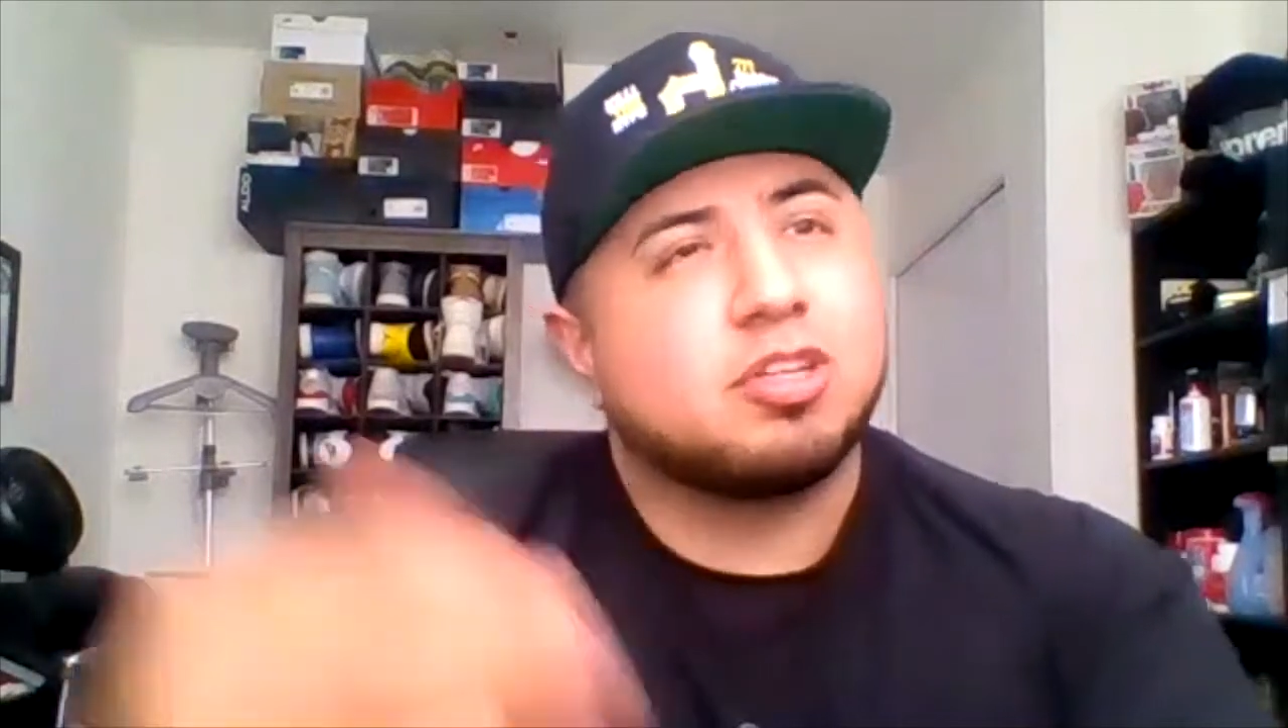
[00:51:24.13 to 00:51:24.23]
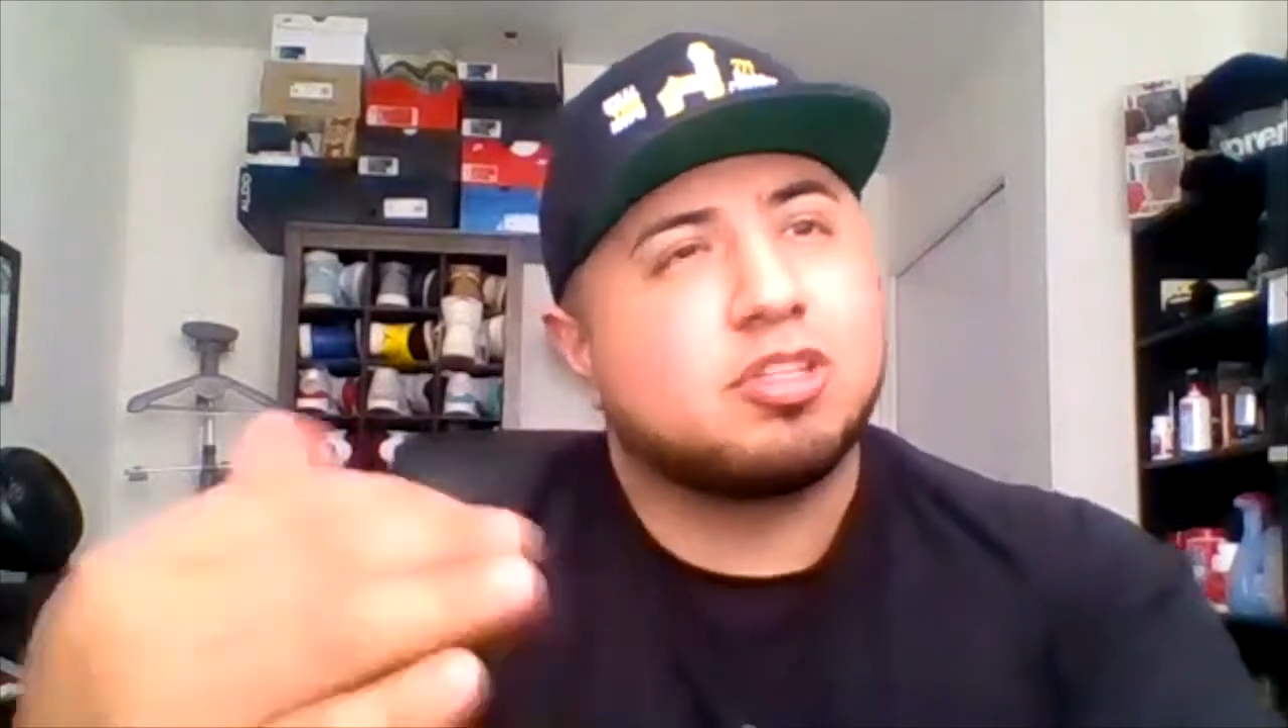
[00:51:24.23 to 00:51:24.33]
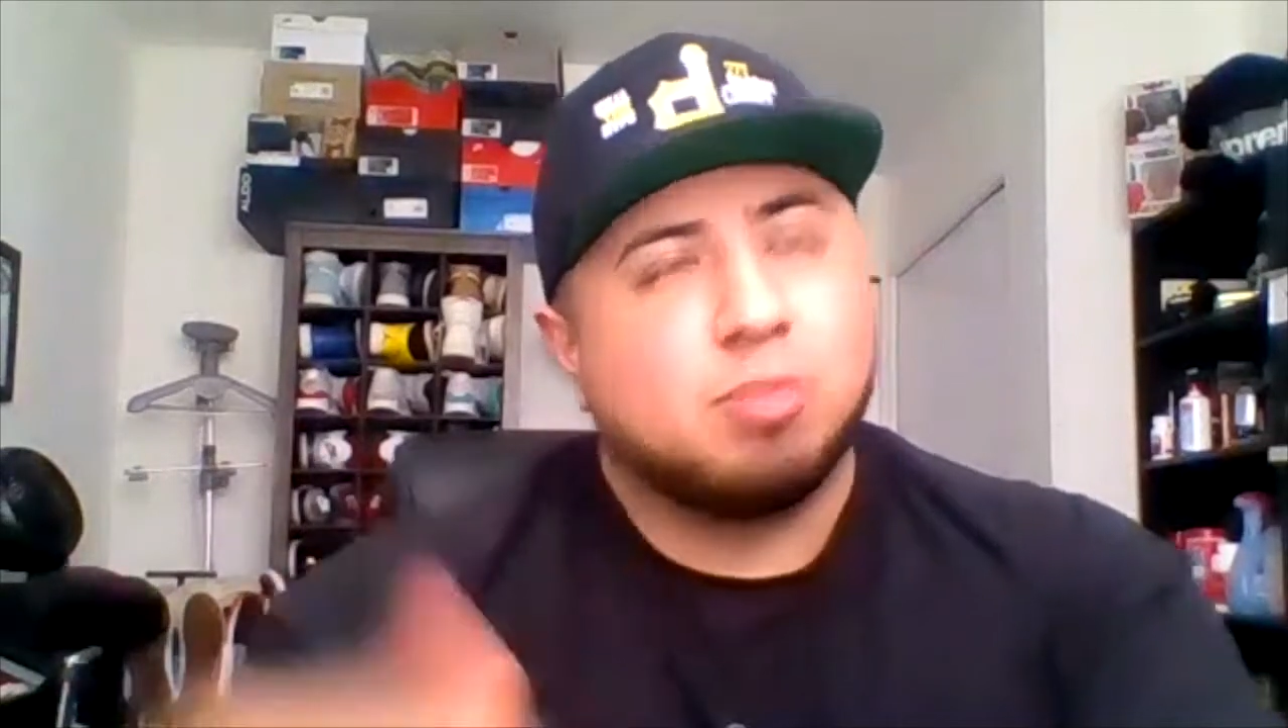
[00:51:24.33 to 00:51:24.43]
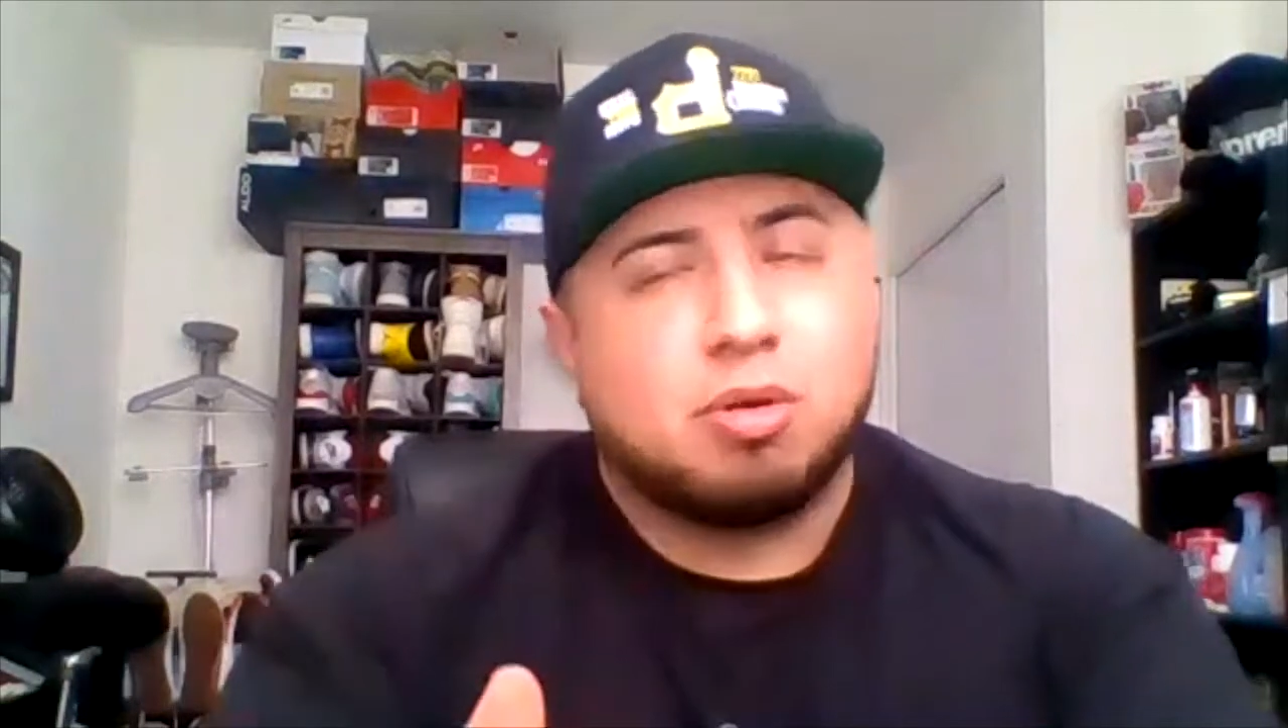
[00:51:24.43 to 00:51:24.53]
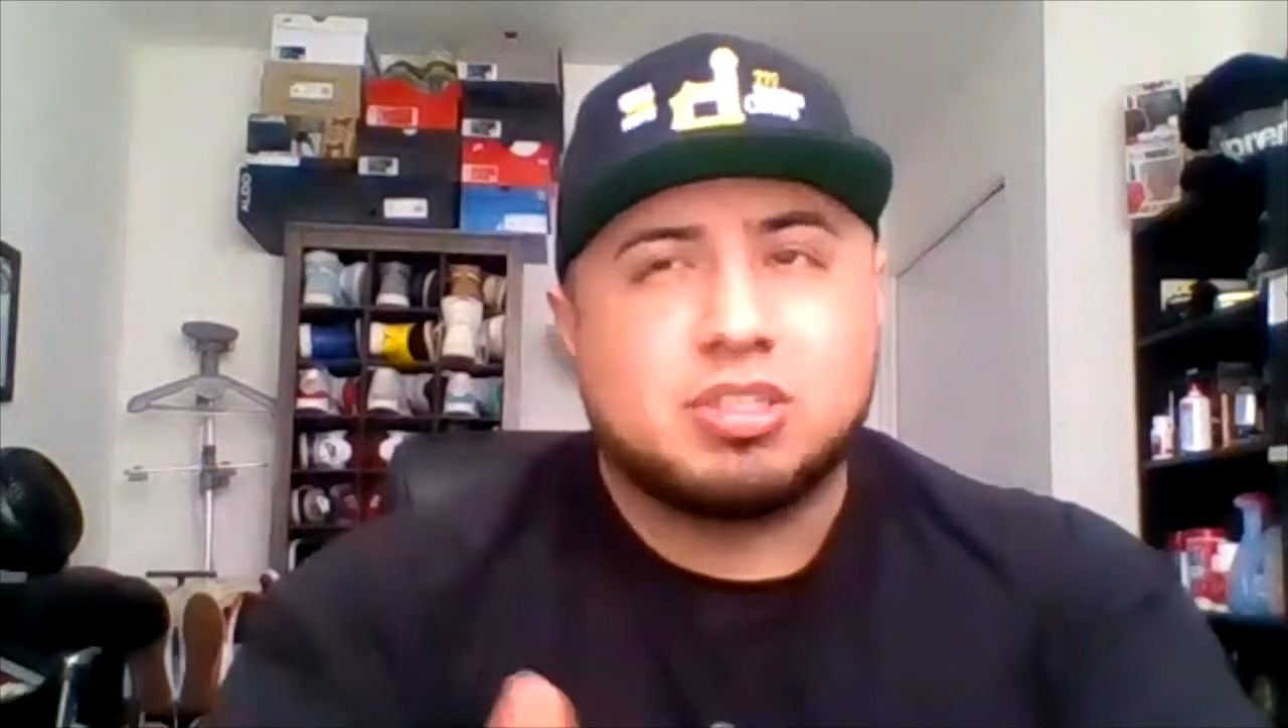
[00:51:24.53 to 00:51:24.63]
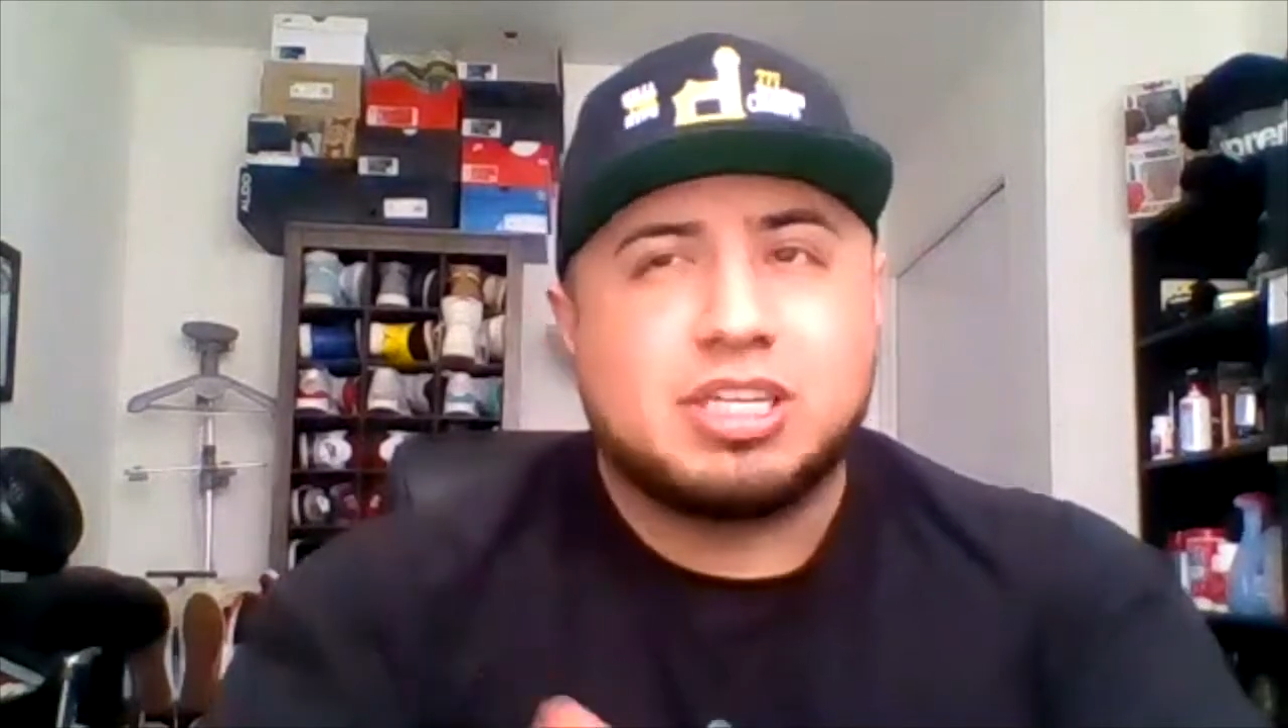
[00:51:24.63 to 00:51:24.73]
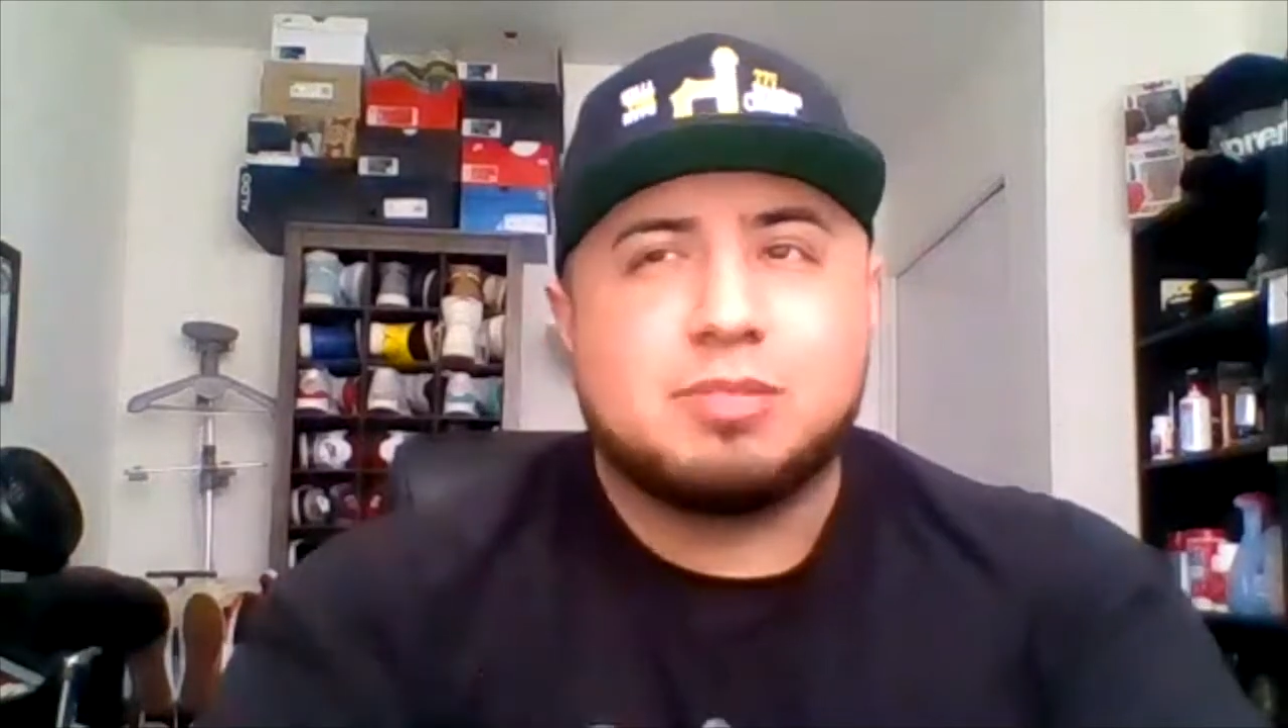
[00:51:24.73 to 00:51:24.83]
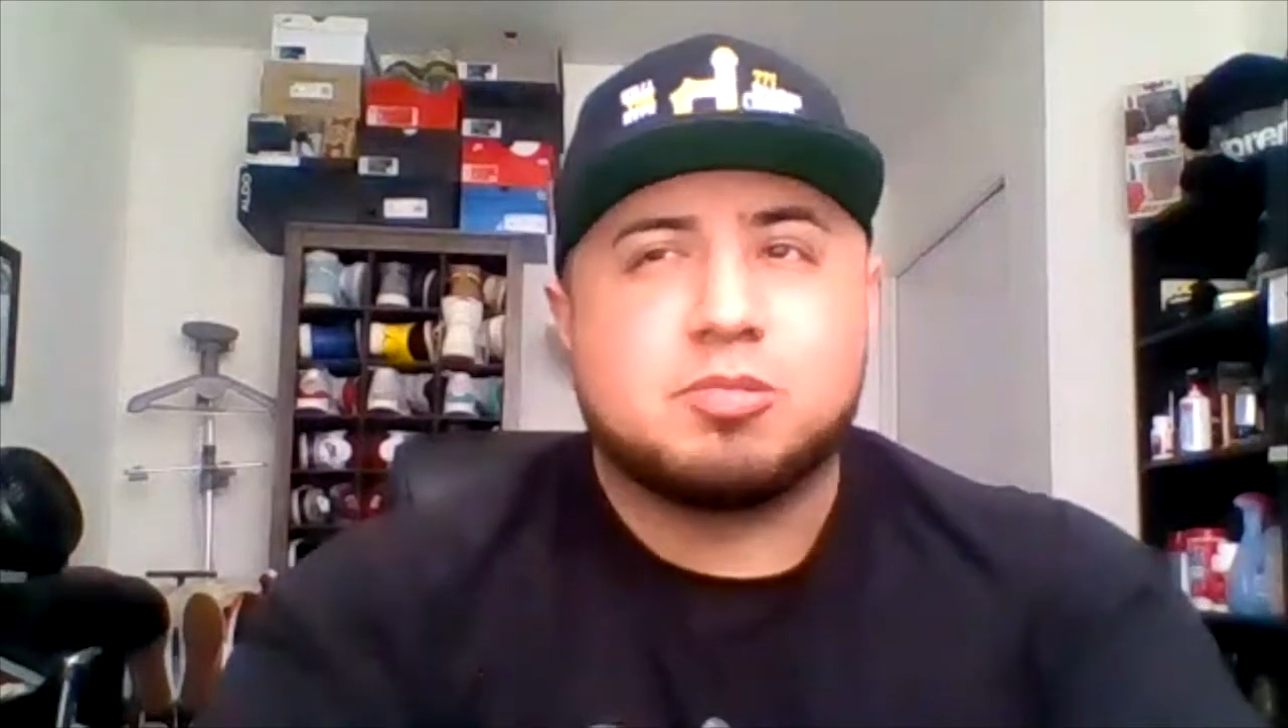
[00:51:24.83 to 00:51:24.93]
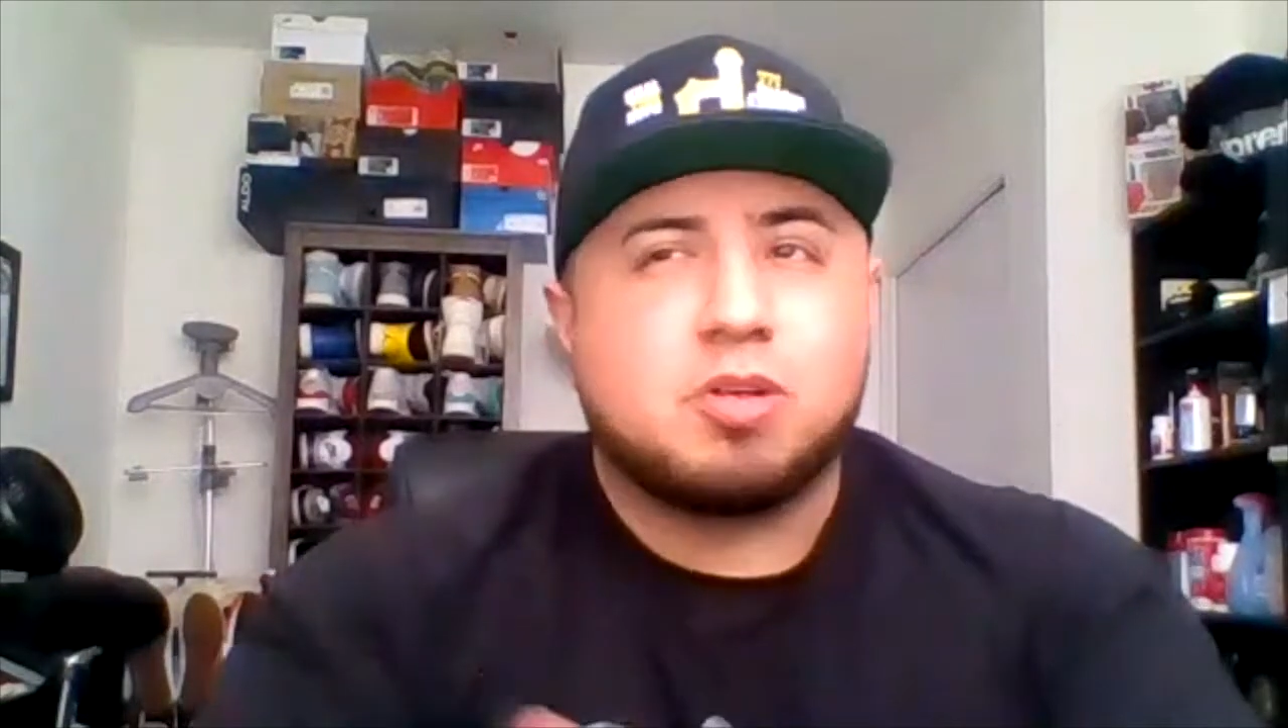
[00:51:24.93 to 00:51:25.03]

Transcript: small teams